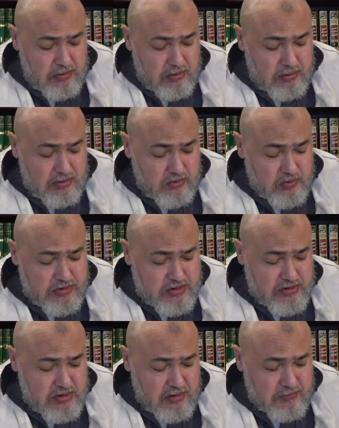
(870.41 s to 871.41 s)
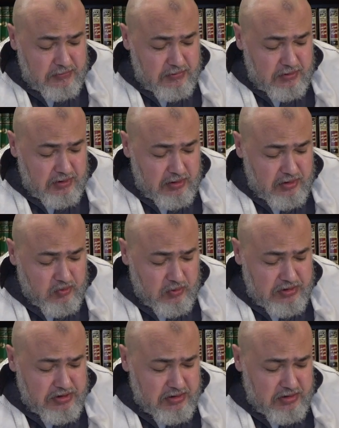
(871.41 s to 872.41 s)
There was a
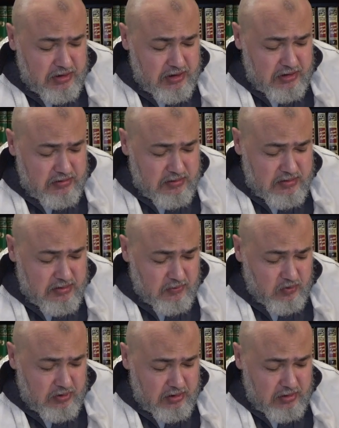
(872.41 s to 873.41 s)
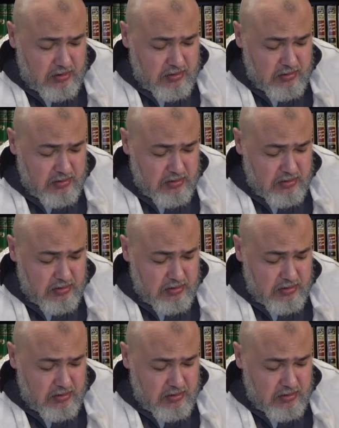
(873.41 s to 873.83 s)
question that someone